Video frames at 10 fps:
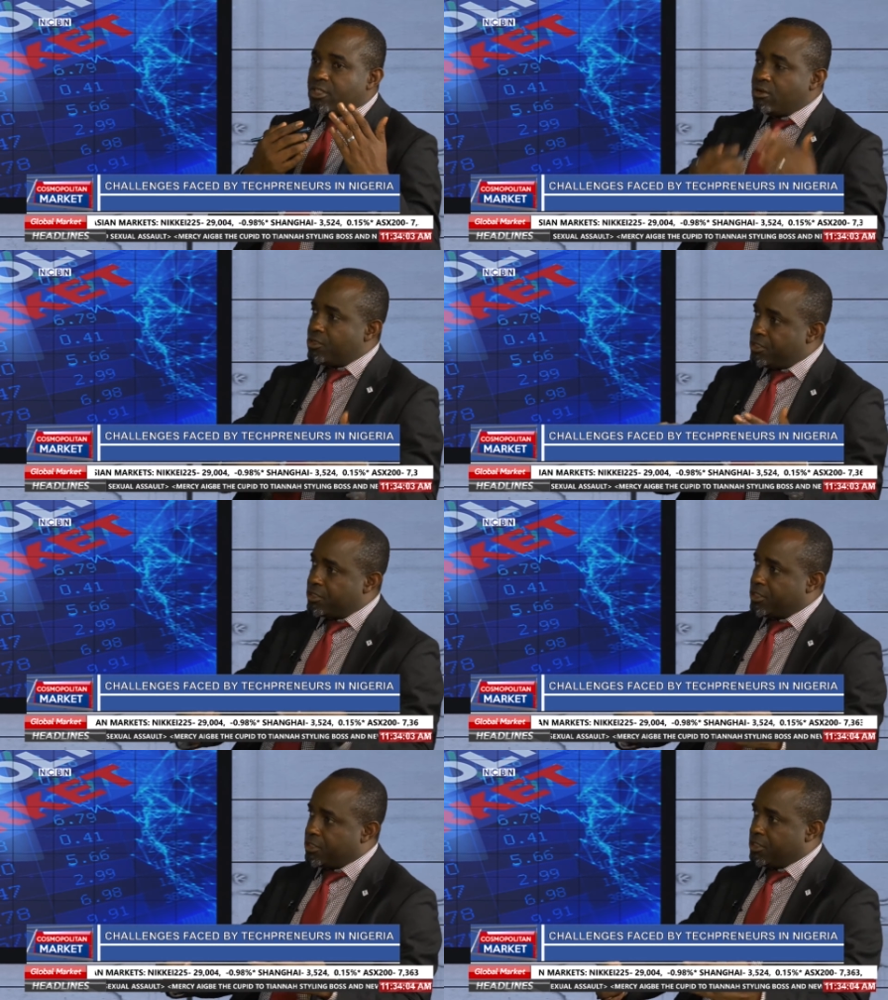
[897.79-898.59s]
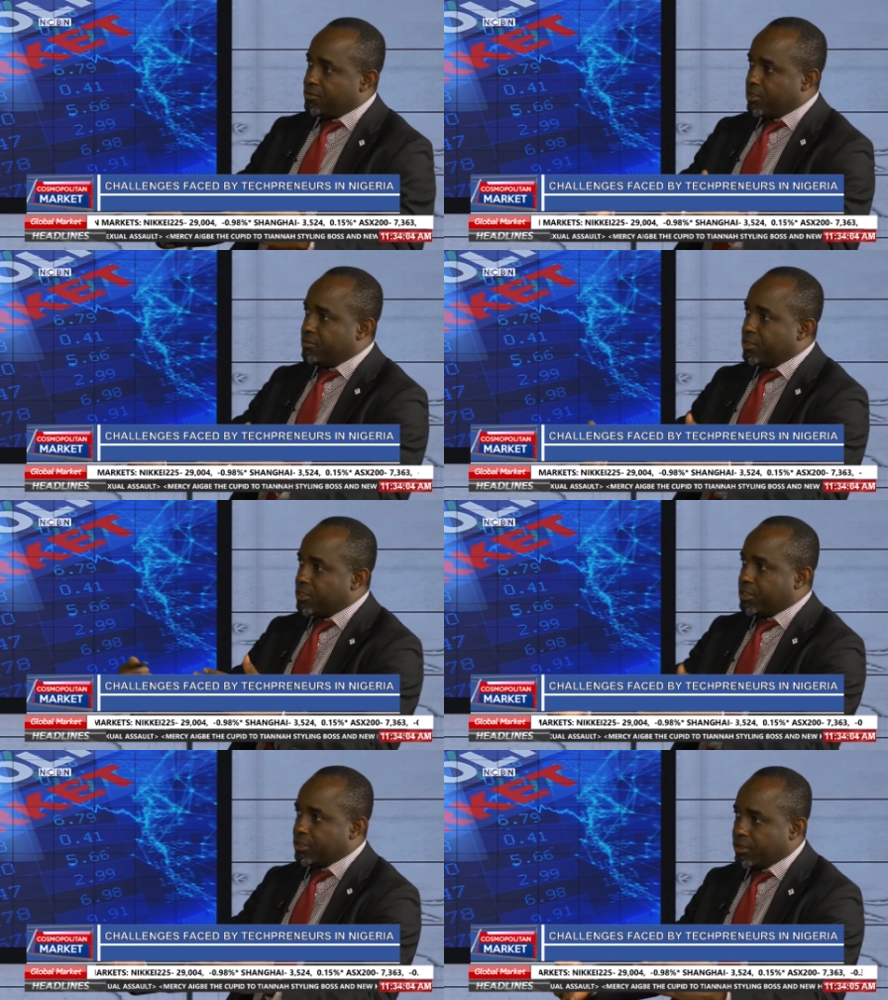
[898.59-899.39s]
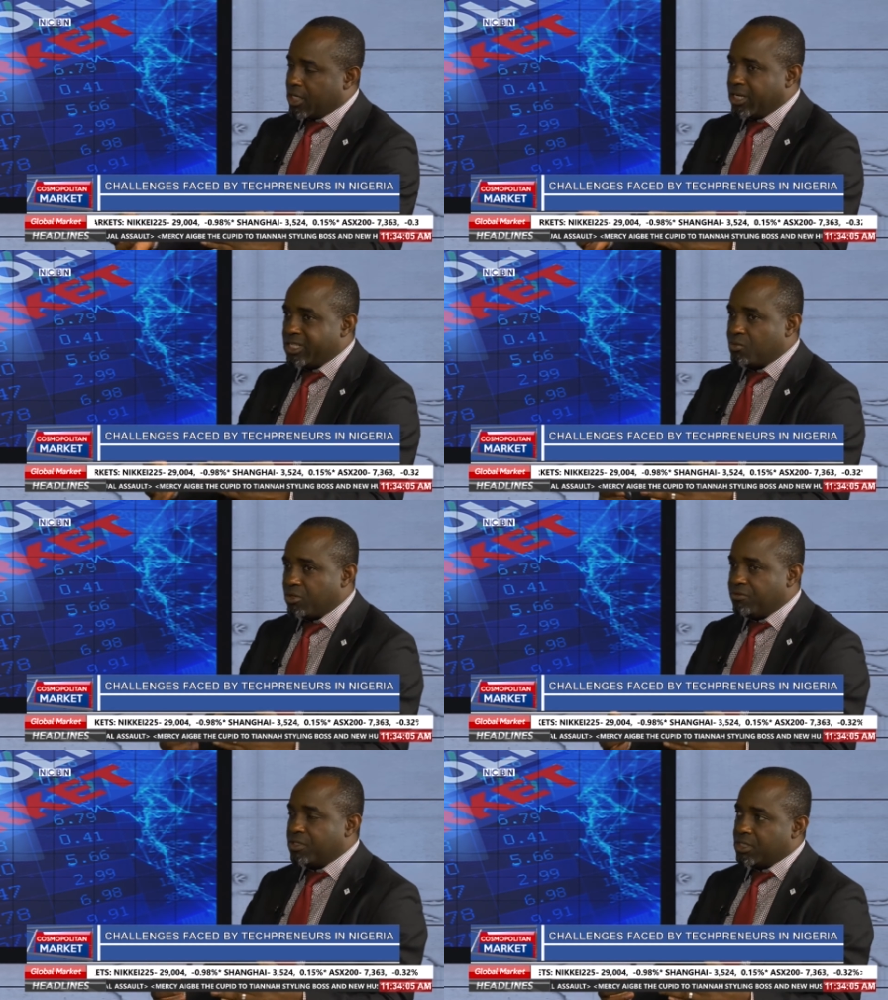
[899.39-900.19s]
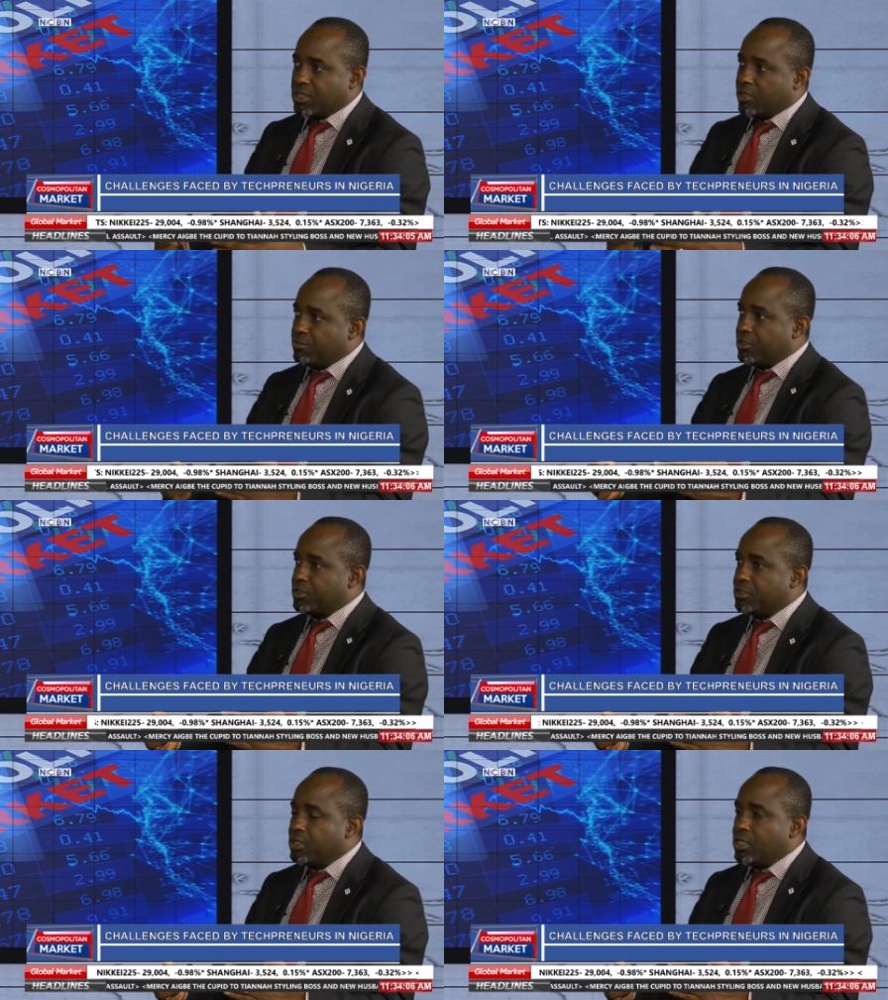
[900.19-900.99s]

consistency is very, very key, and that's one of the things I preach.